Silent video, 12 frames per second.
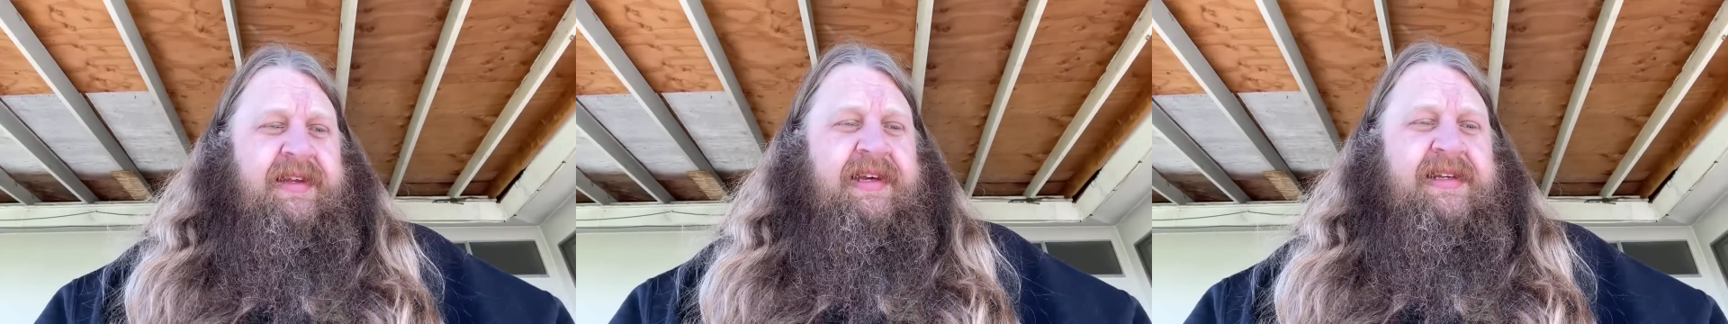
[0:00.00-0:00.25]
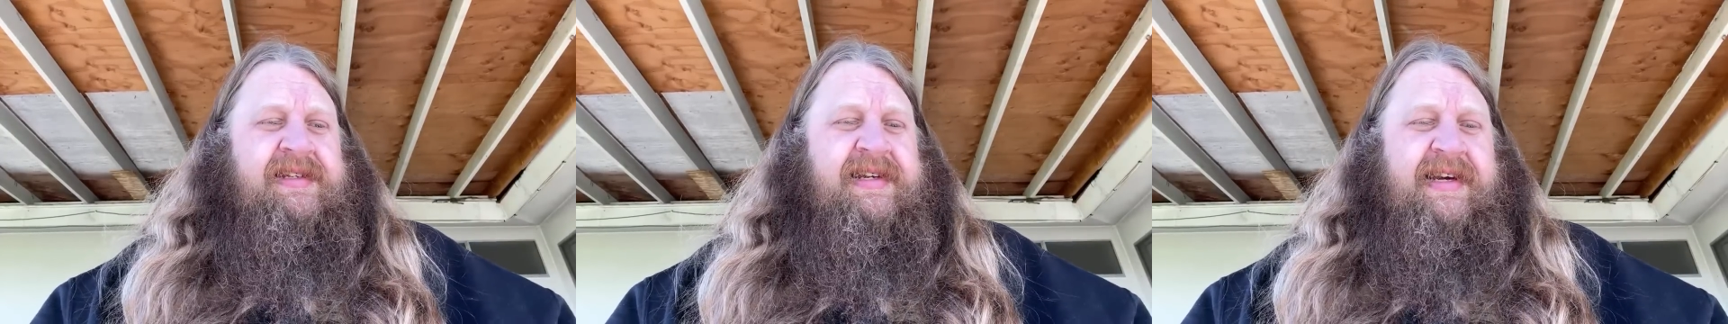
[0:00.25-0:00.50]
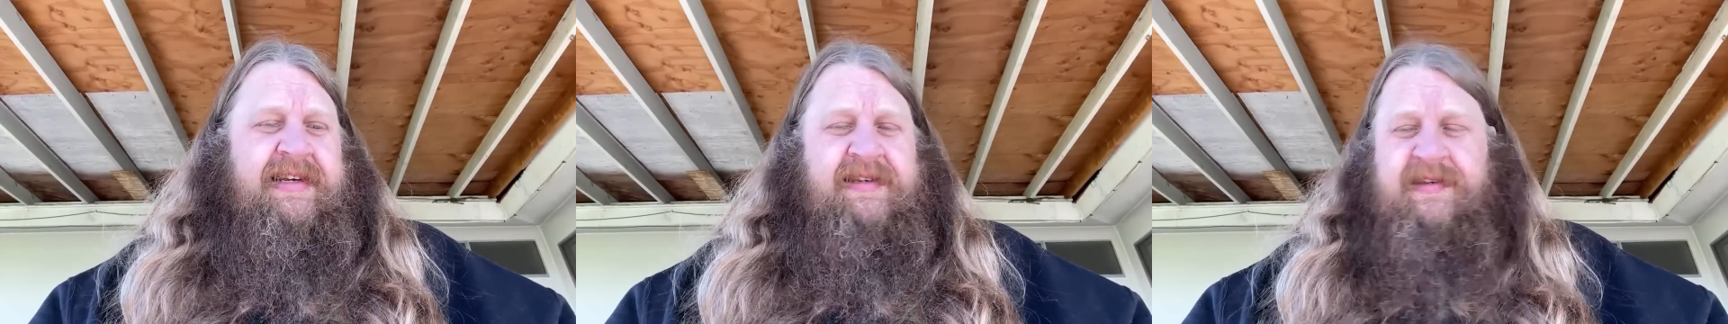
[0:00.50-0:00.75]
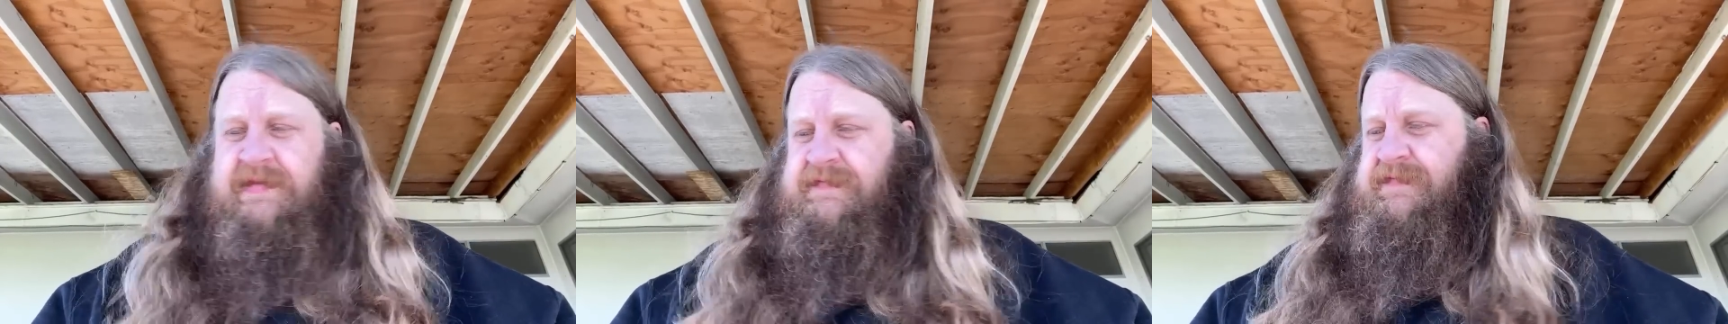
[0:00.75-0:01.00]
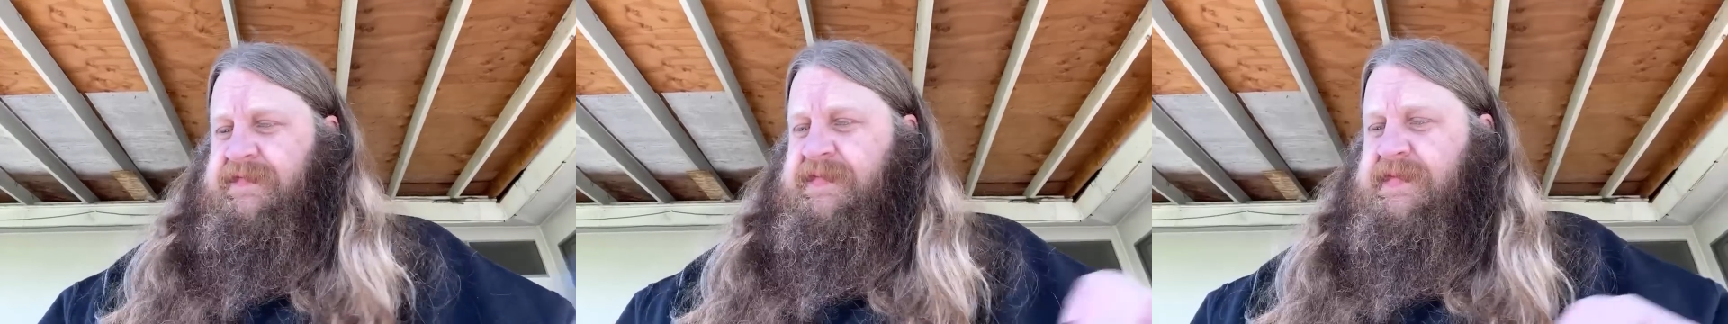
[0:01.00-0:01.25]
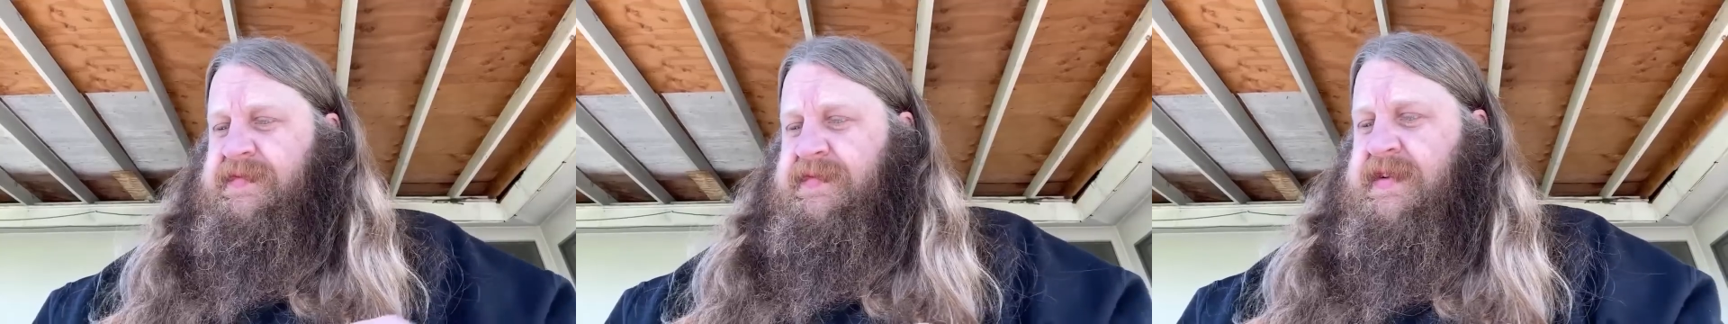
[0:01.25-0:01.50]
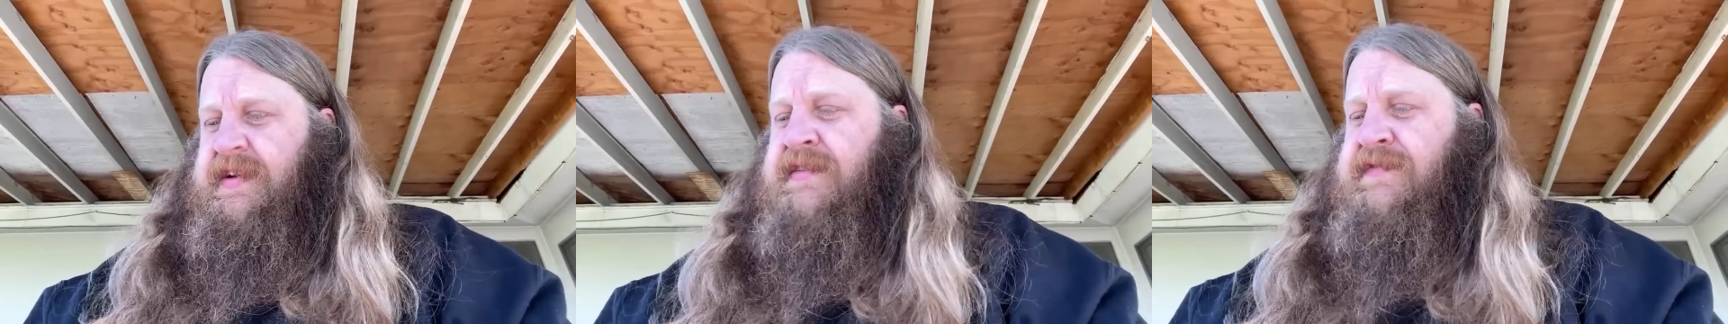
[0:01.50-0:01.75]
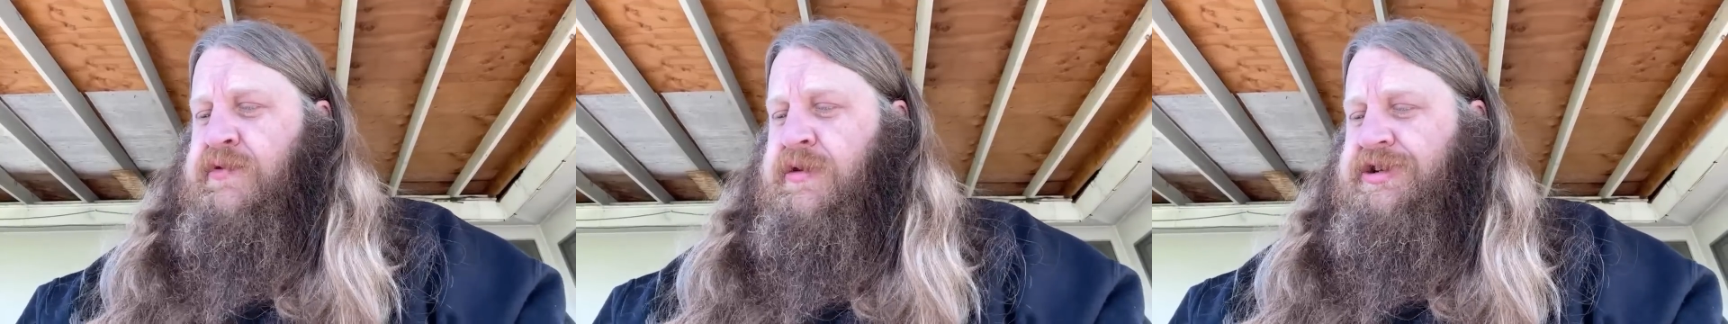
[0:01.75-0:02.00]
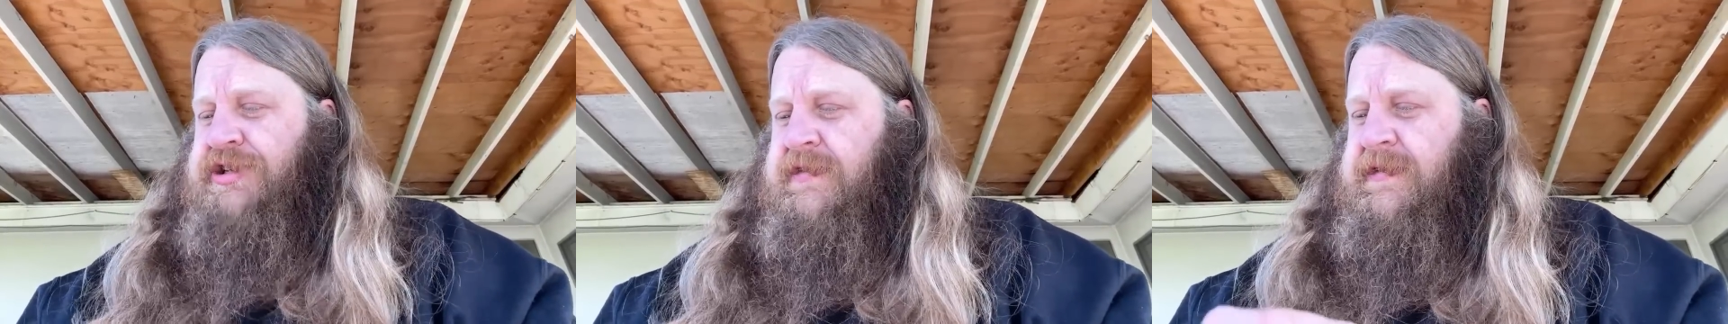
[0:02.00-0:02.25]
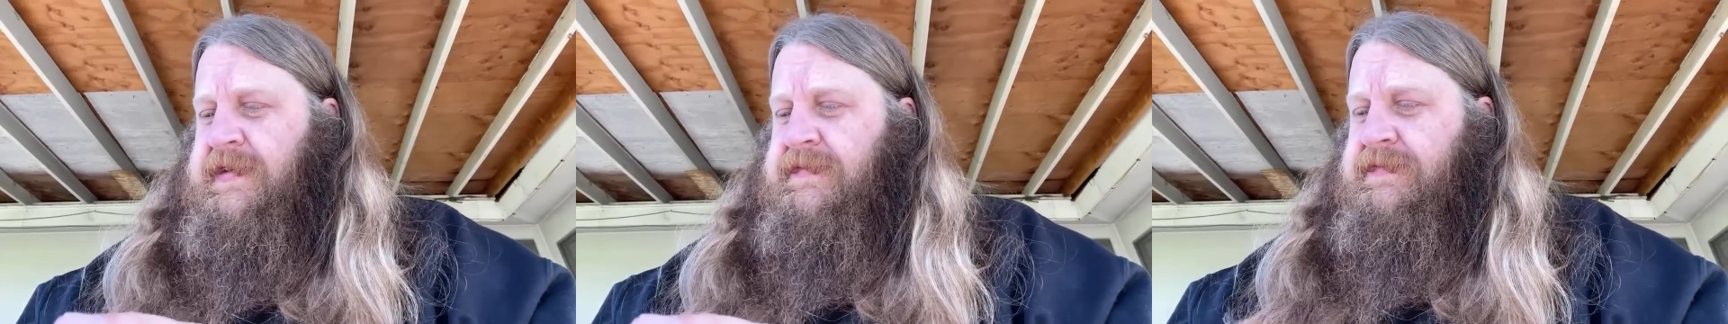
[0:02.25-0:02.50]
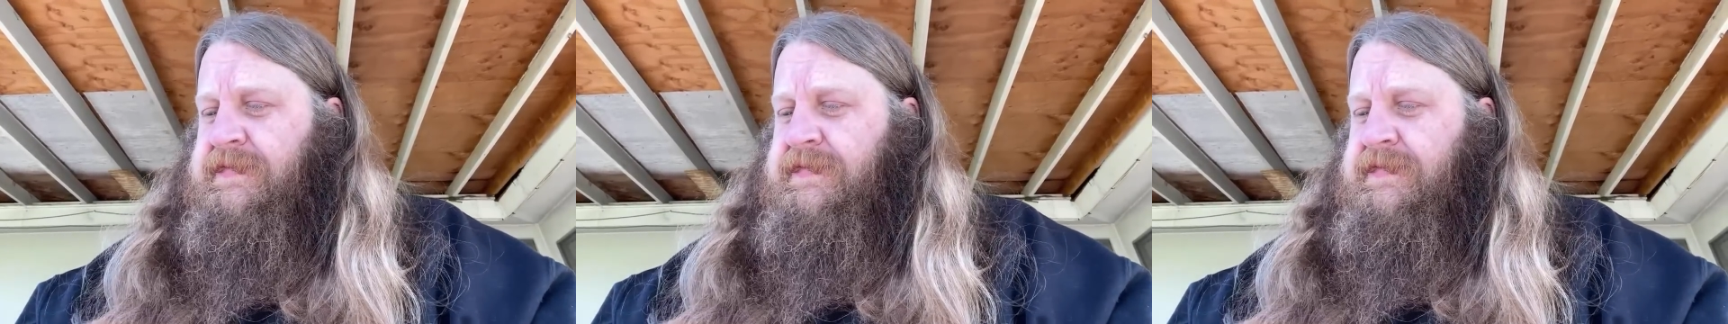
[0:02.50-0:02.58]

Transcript: He's dead. Unfortunately.